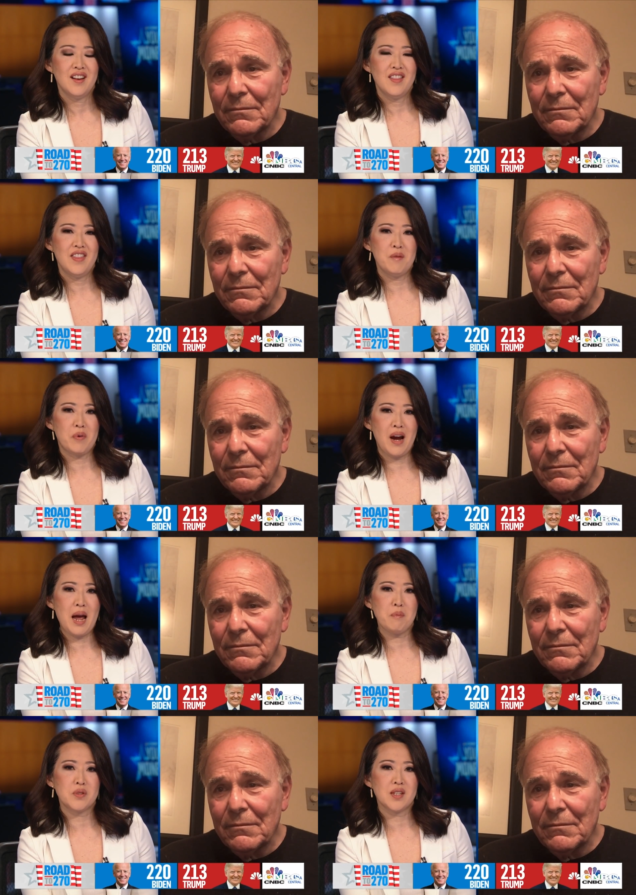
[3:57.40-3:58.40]
Speaker 1: then
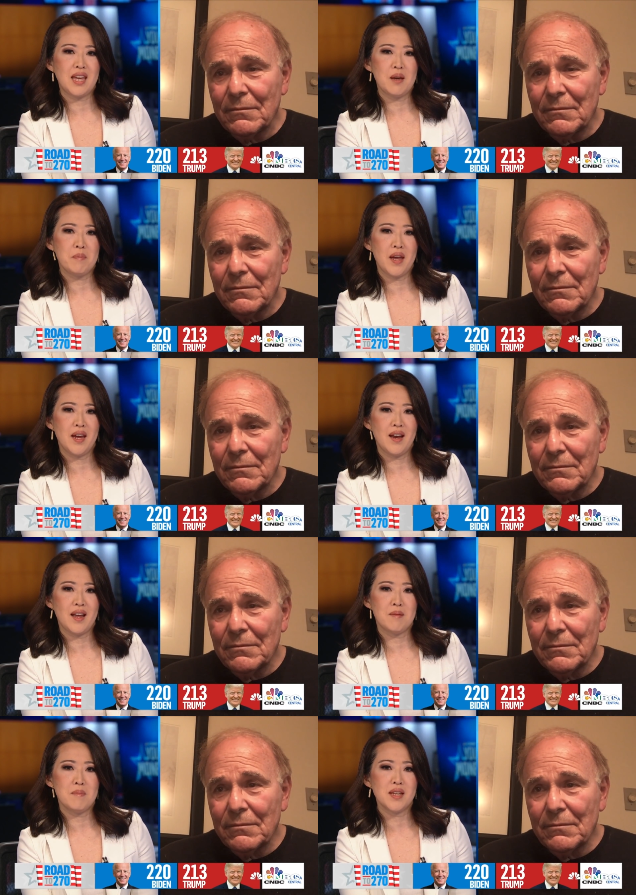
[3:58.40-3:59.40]
perhaps the campaign
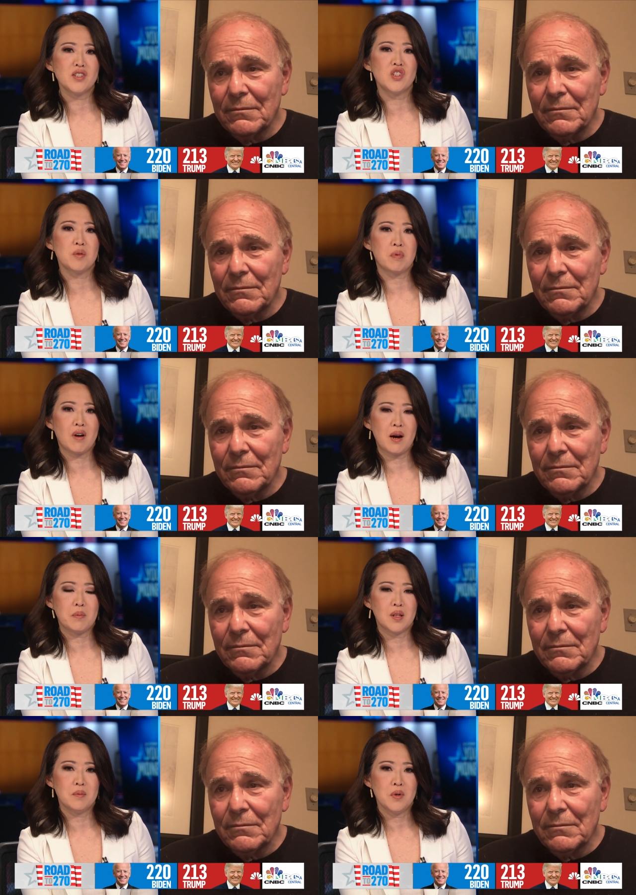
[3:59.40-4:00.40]
had a messaging
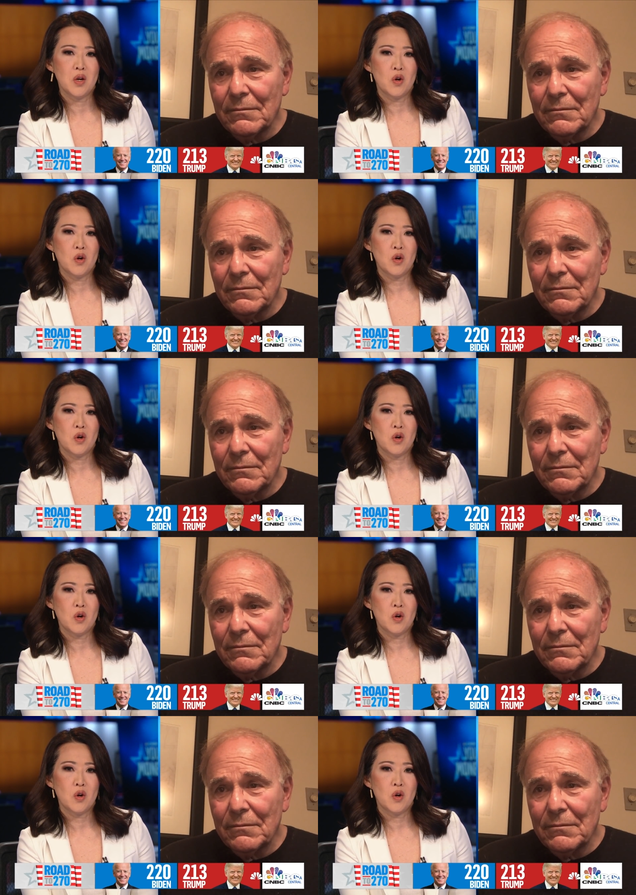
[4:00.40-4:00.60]
problem